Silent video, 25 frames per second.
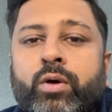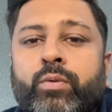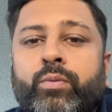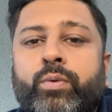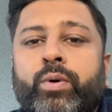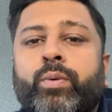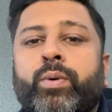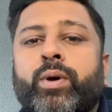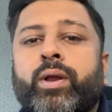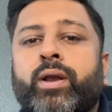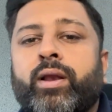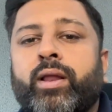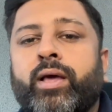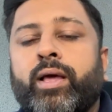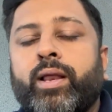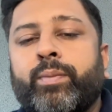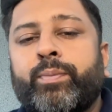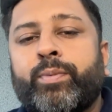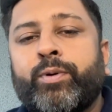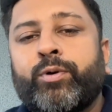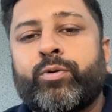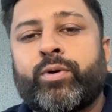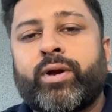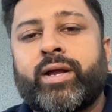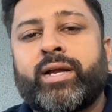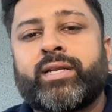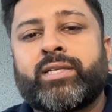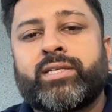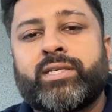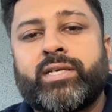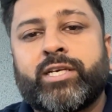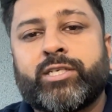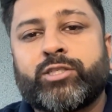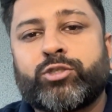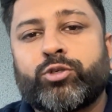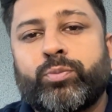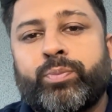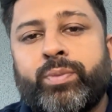We will help you write
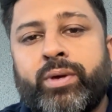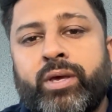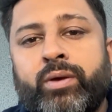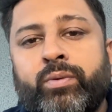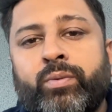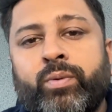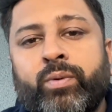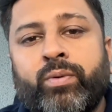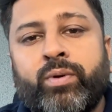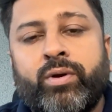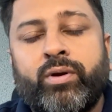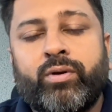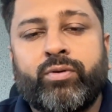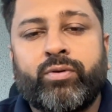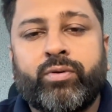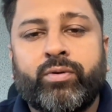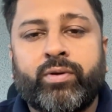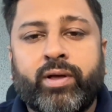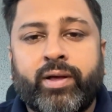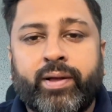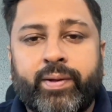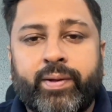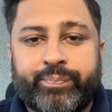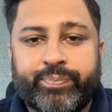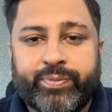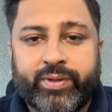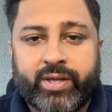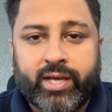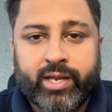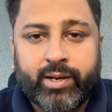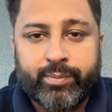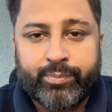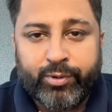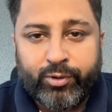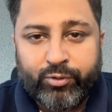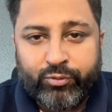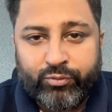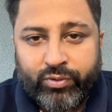the SOP. We will
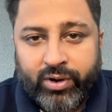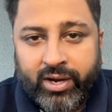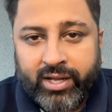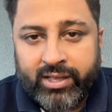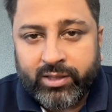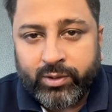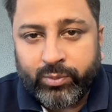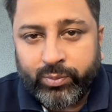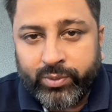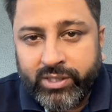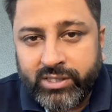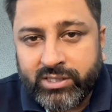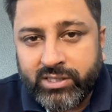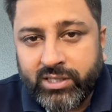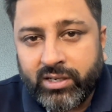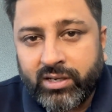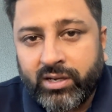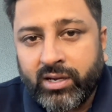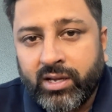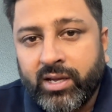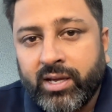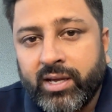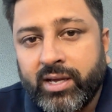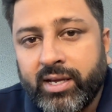help you file the visa.